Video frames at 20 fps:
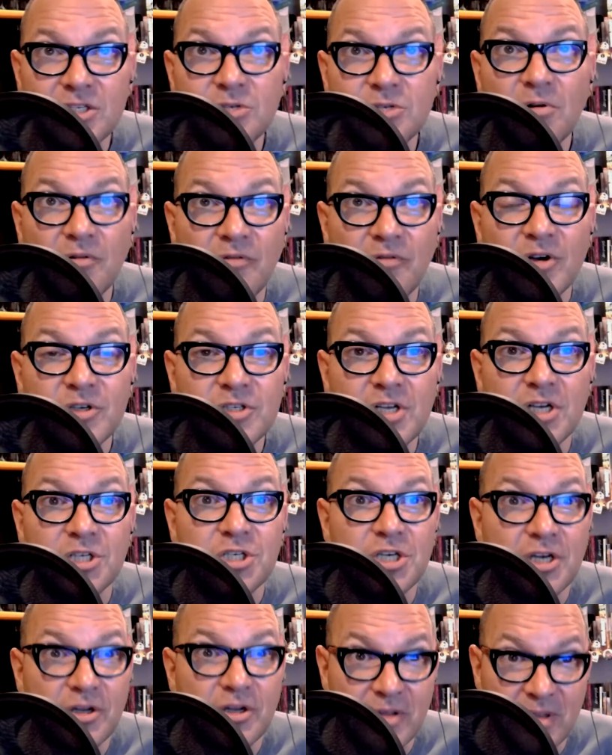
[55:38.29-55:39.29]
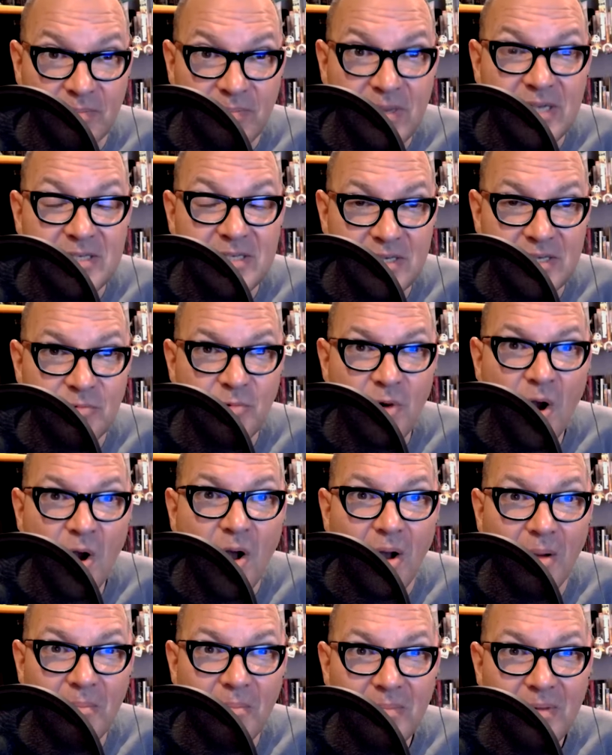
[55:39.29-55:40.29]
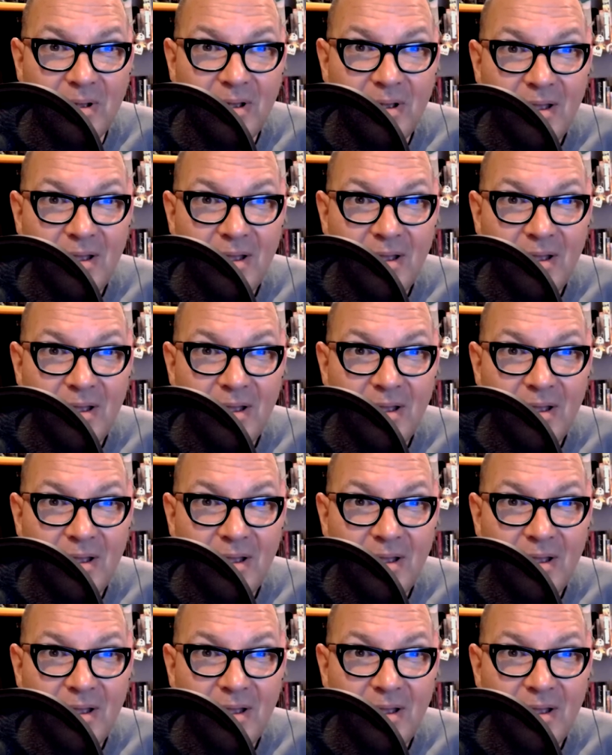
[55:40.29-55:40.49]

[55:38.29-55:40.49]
to reverse engineer the PC ROM.